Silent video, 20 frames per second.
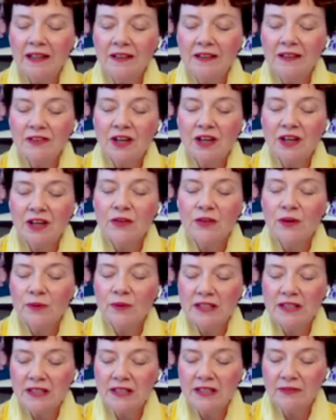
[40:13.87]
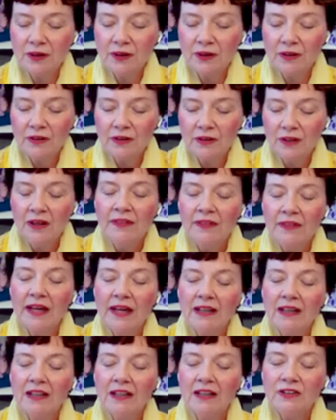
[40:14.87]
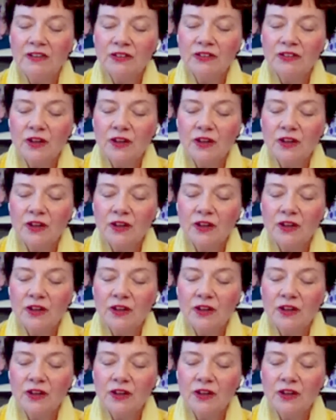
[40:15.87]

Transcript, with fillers: that is the receiver,